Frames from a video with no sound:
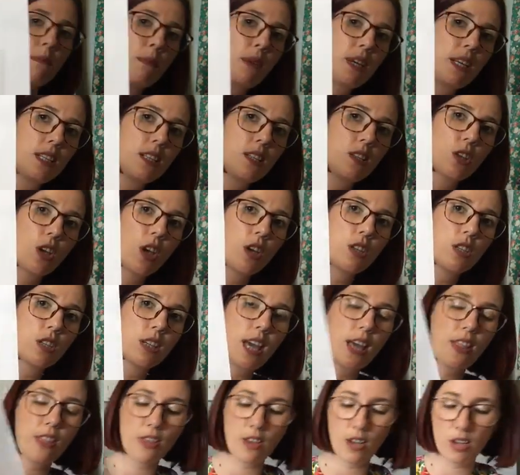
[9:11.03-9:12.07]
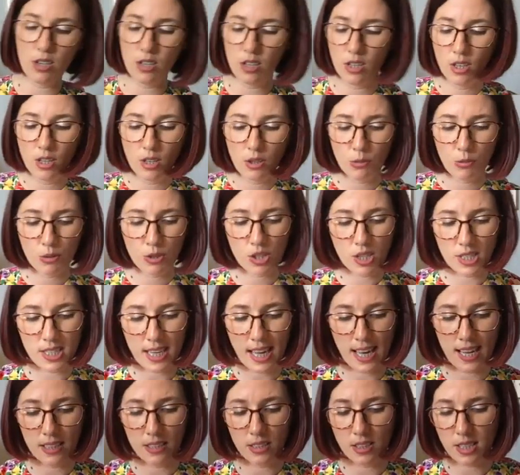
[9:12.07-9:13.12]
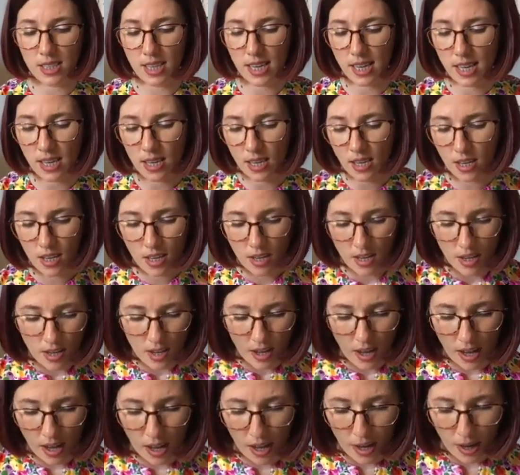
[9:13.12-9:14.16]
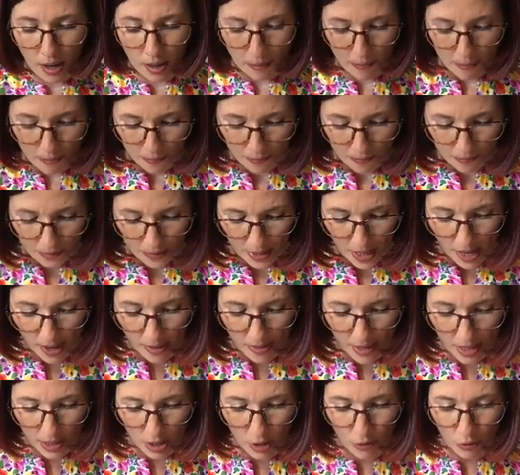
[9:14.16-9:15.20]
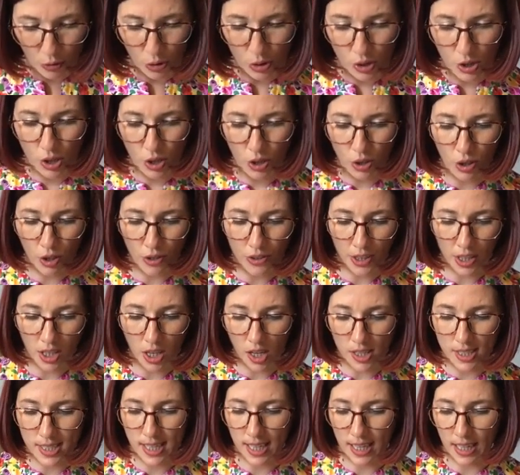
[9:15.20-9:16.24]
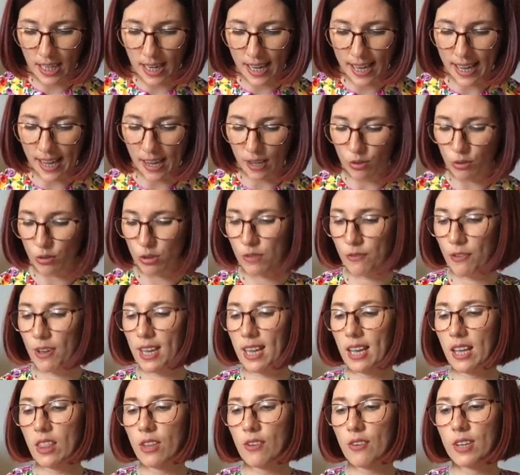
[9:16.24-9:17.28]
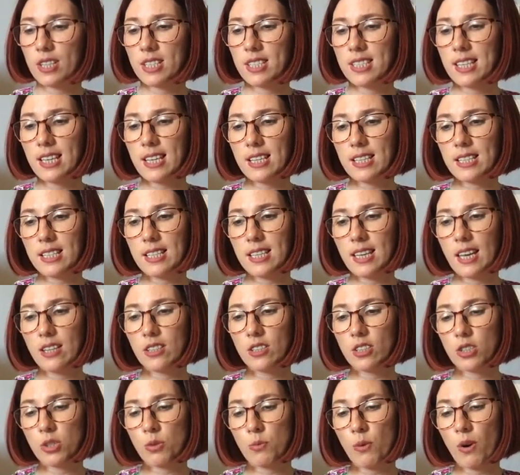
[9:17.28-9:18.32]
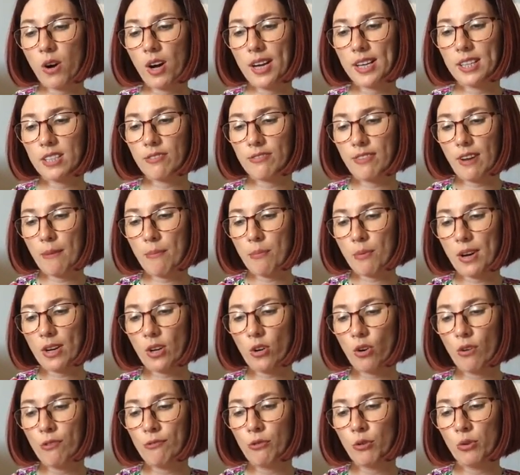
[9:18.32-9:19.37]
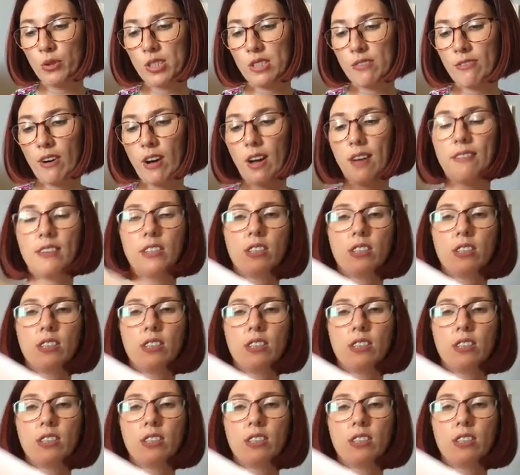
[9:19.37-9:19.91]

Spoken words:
pieces go together, which is handy. And then you've also got the cutting layout for either a 60 inch wide fabric or a 45